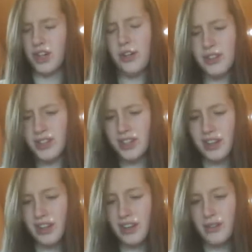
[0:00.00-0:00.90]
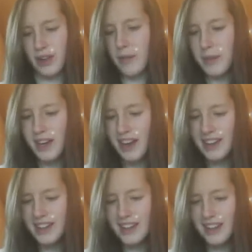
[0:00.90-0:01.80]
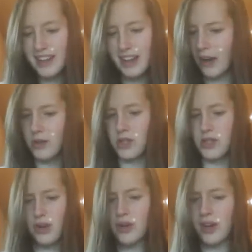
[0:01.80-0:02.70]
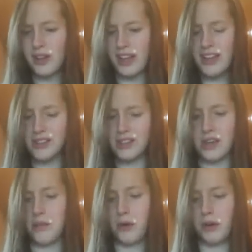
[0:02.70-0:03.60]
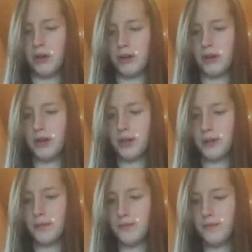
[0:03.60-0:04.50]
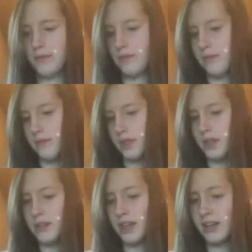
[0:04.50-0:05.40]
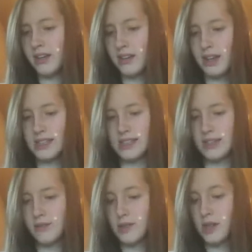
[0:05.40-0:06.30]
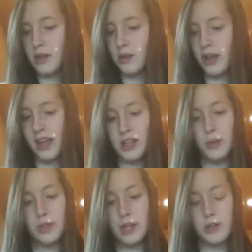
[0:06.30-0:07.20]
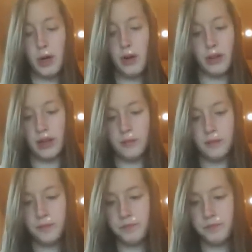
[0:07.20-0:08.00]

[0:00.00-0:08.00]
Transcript: Church? Family night? I was so not in Kansas anymore. Okay, I said, so I guess we'll talk tomorrow then.